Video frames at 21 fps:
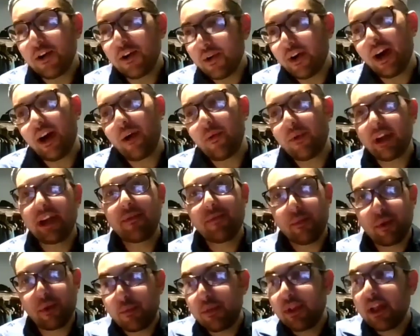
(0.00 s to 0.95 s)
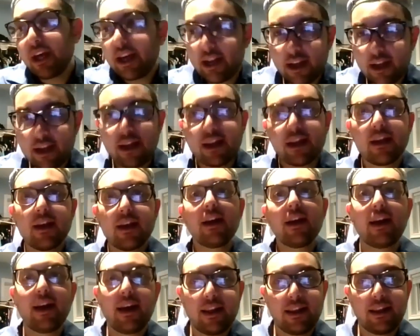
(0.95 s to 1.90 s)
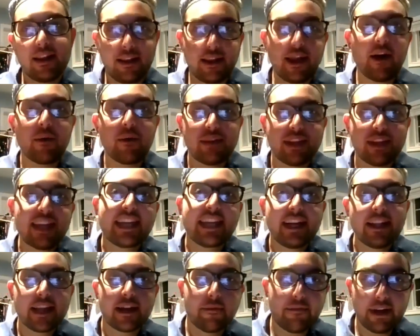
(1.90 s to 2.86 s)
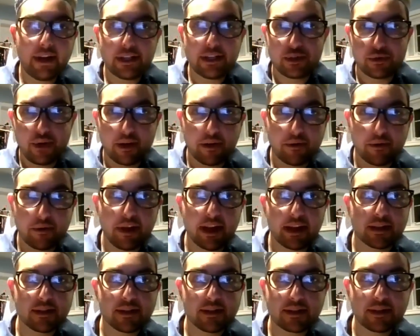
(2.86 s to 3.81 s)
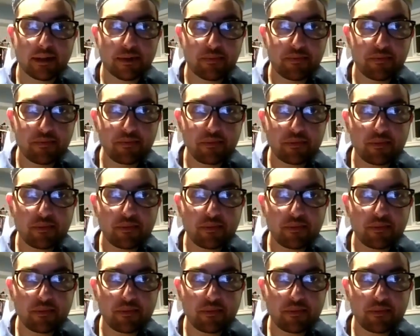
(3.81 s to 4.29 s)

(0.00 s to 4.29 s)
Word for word: "Oh, I want to eat from their plate." Now that's kind of like a fence around a fence.